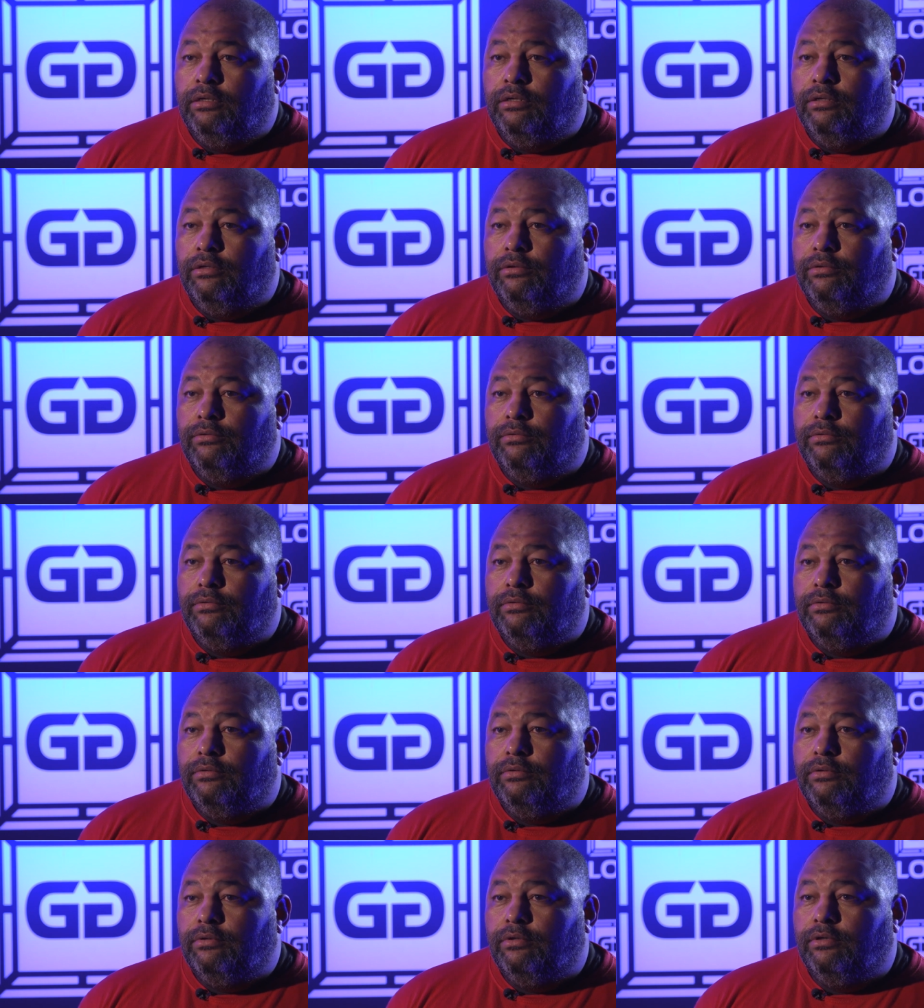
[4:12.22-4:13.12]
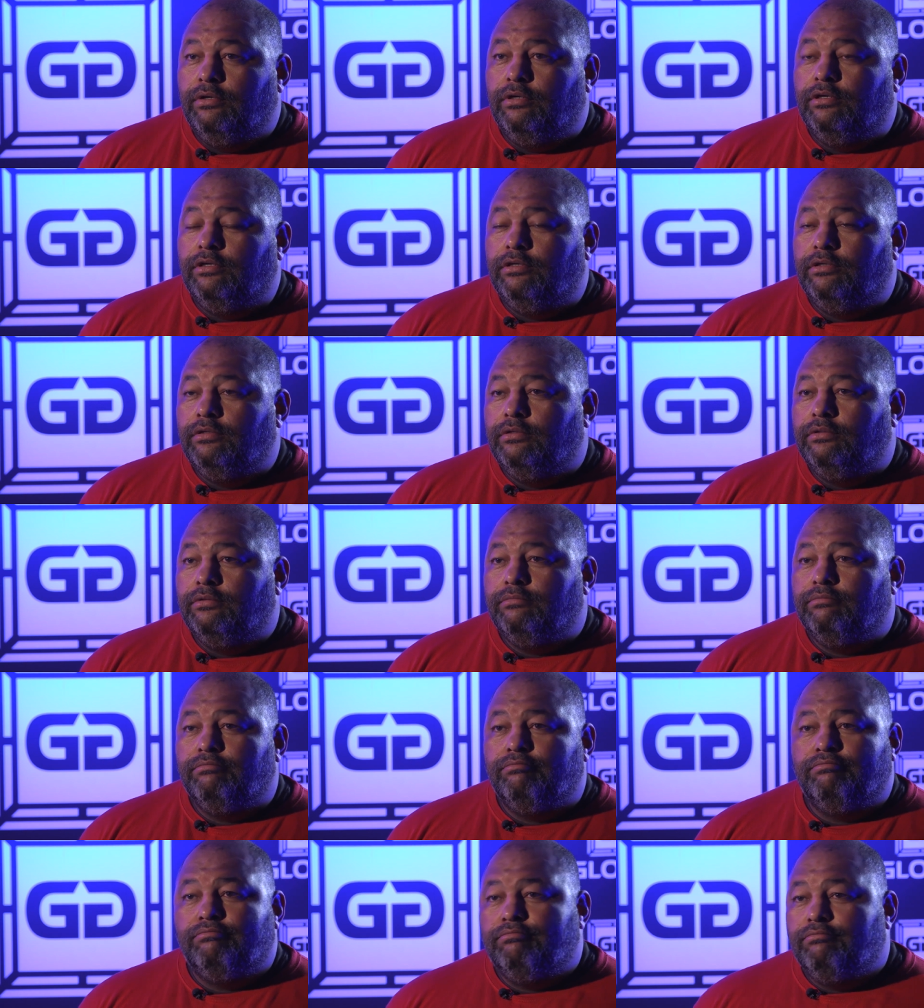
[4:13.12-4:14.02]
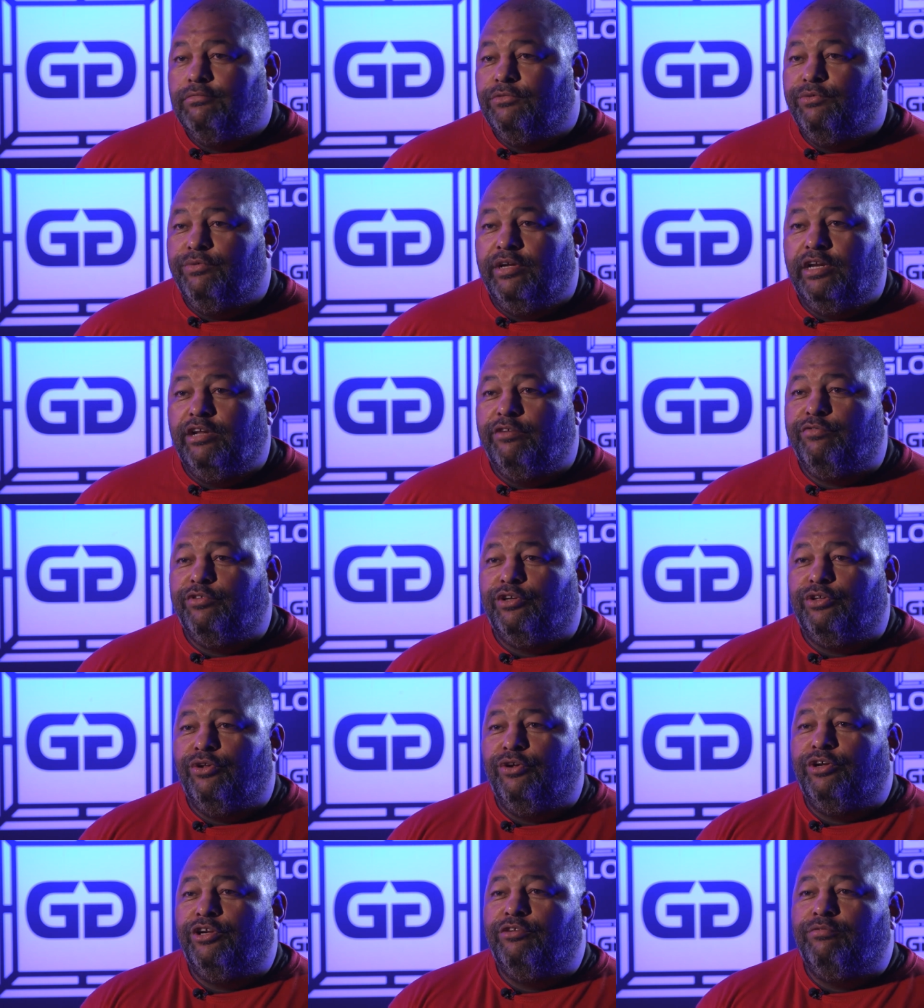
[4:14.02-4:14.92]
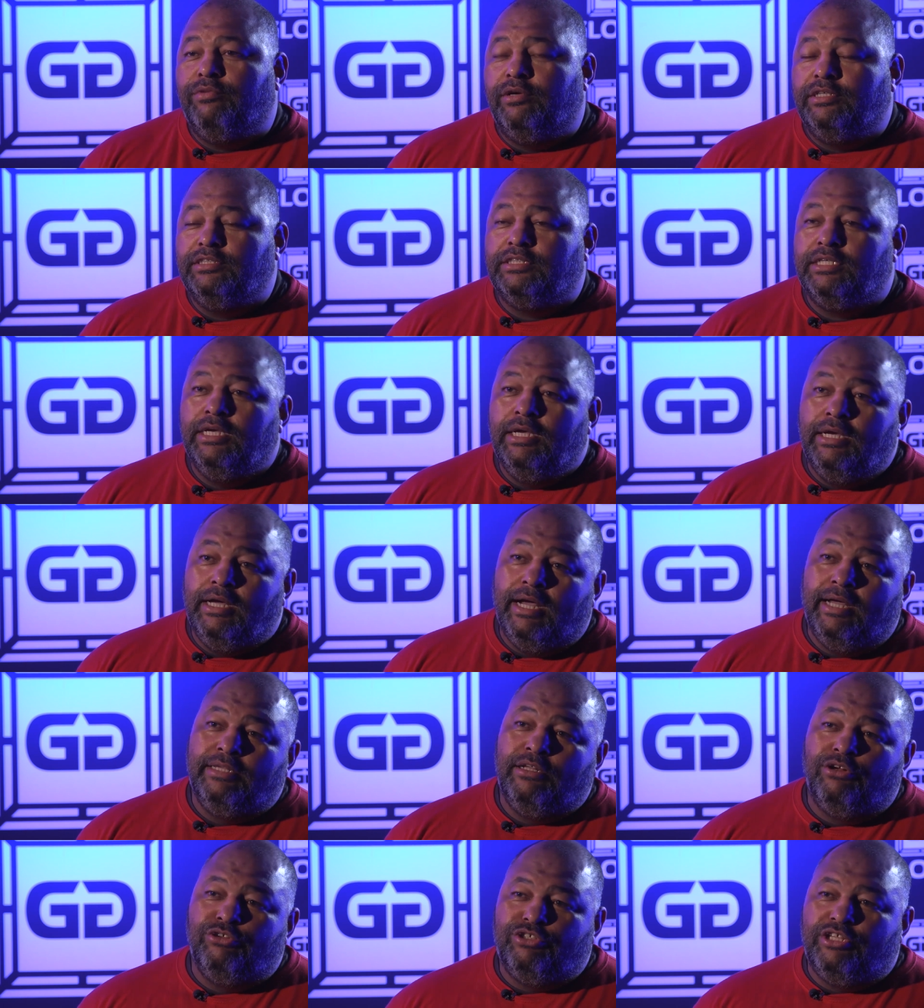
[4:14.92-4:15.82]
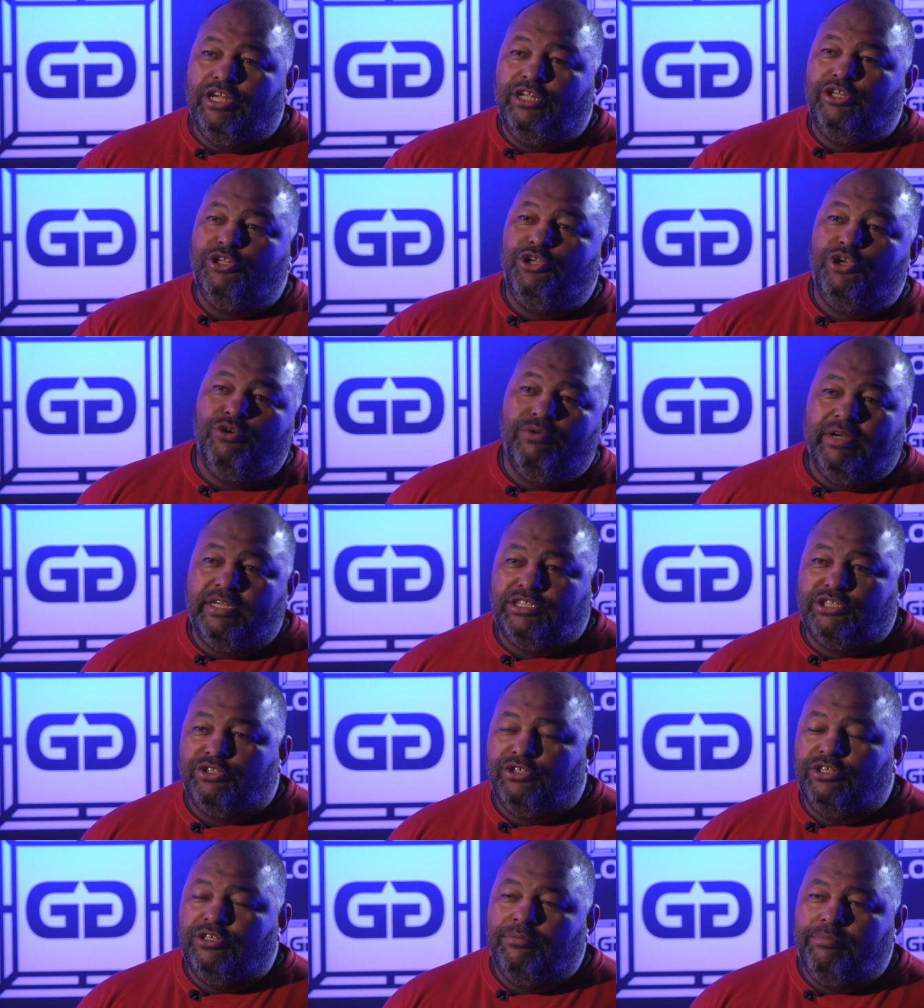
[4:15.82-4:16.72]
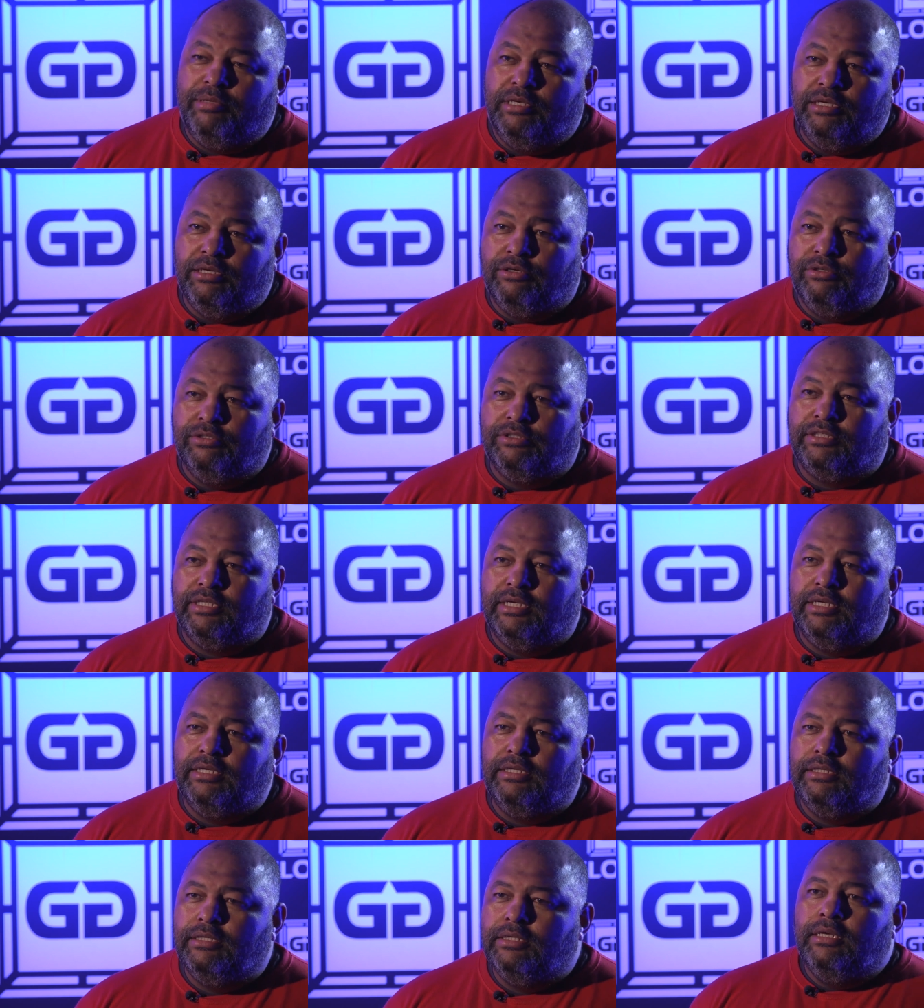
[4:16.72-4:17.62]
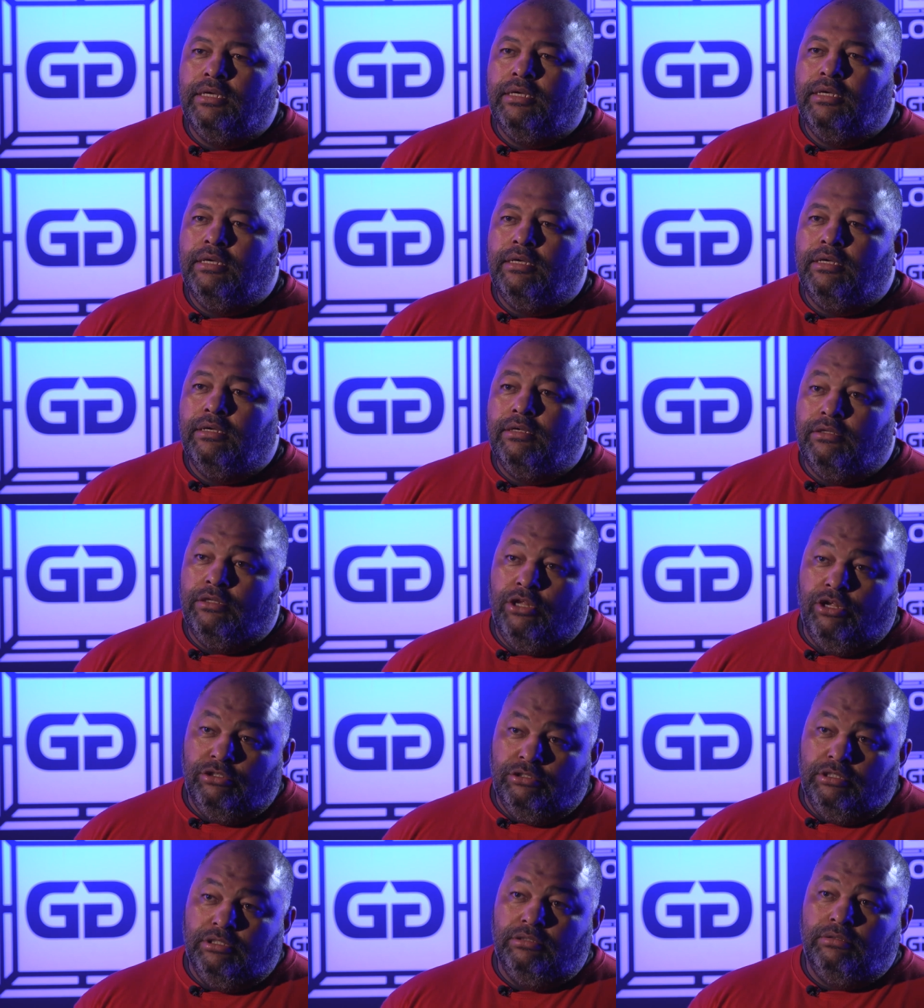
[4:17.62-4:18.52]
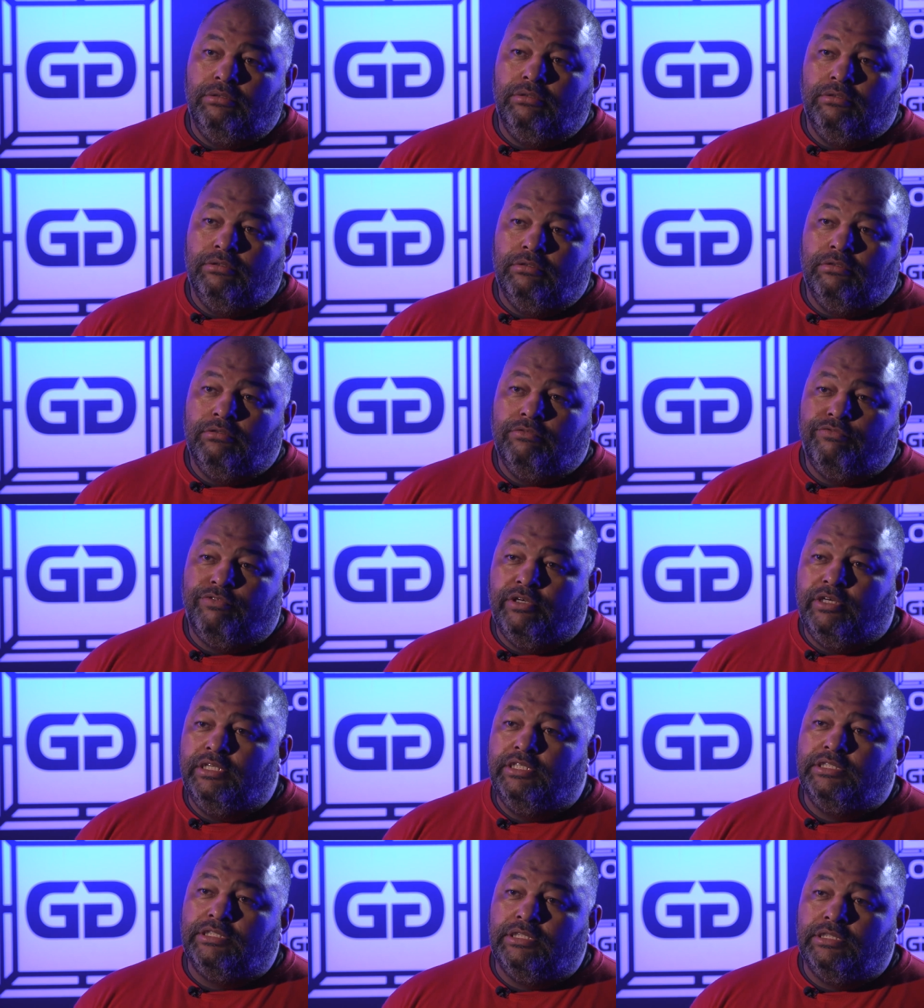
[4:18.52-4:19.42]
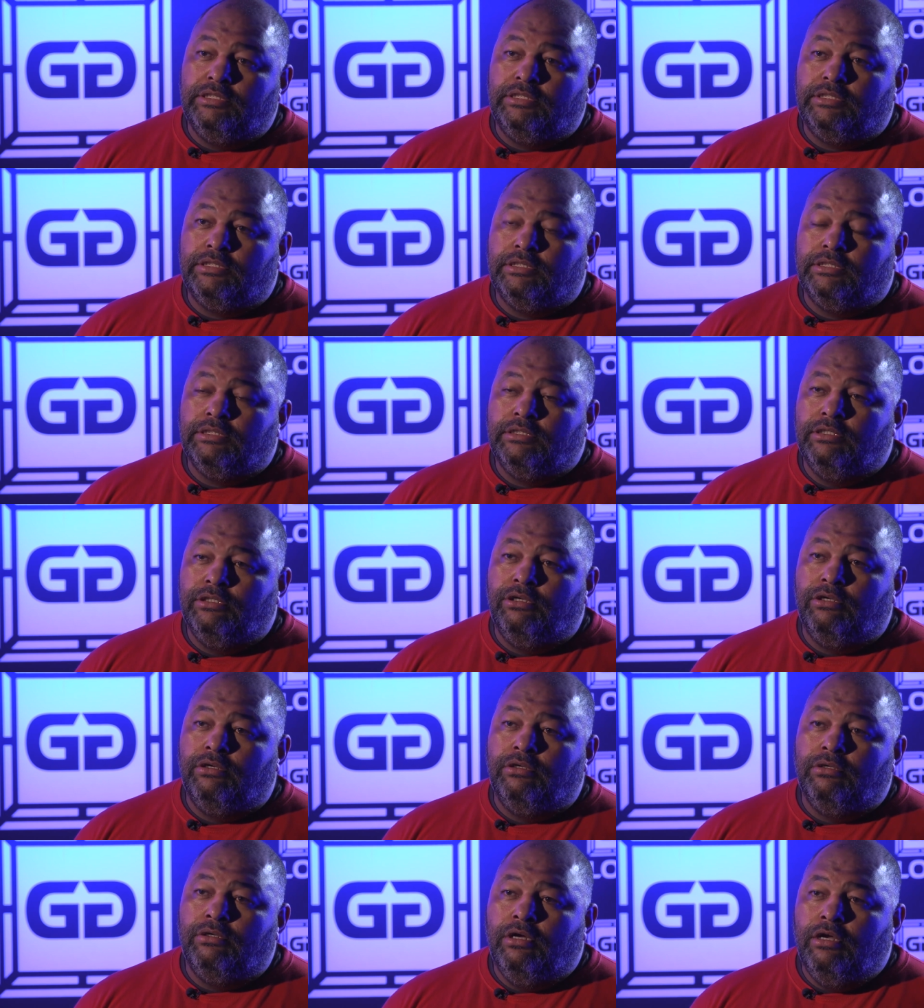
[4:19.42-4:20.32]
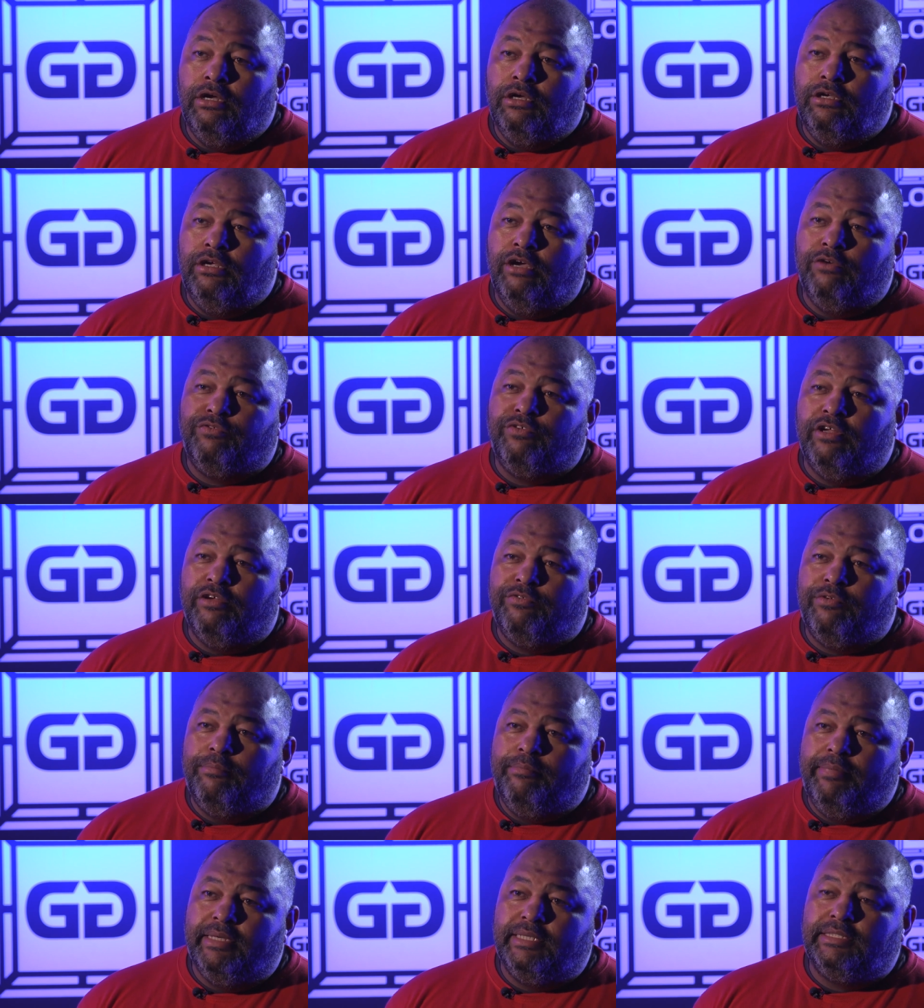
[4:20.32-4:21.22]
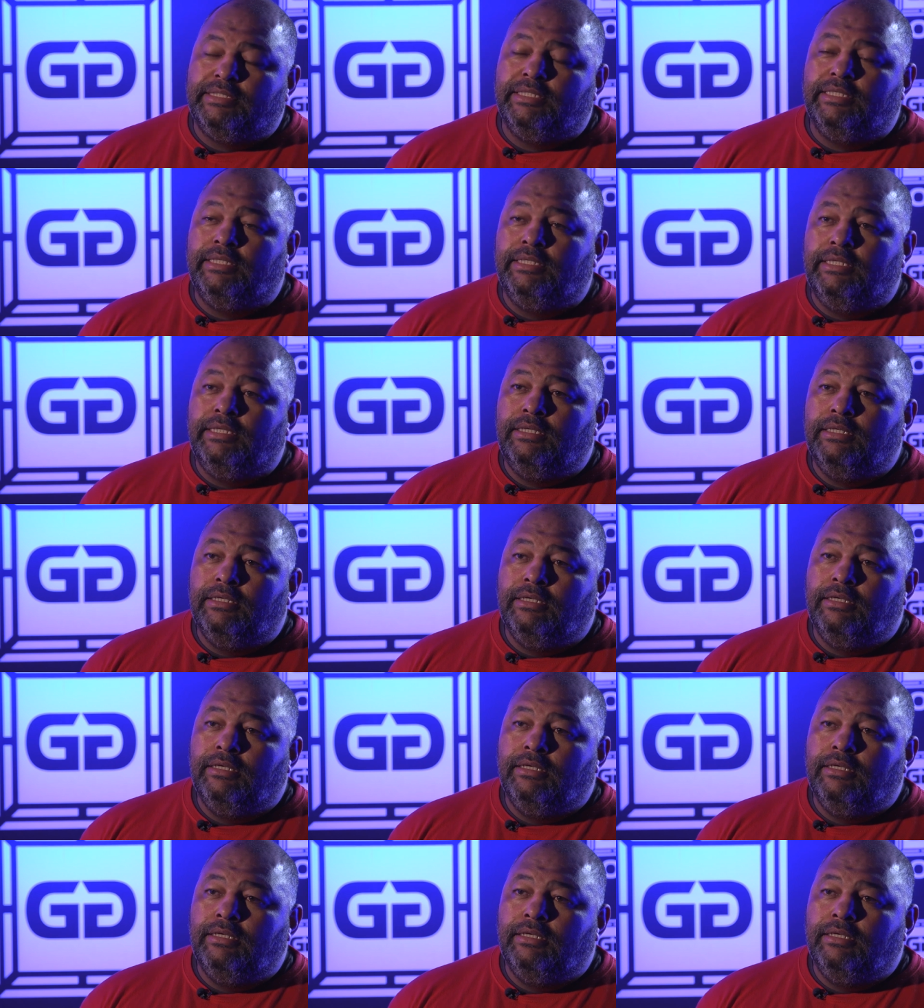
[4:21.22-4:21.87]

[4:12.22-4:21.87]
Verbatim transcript: you know, or wherever Glory wants. I don't think the U S is going to be a good thing. London, for instance, you know, you have to have a big city,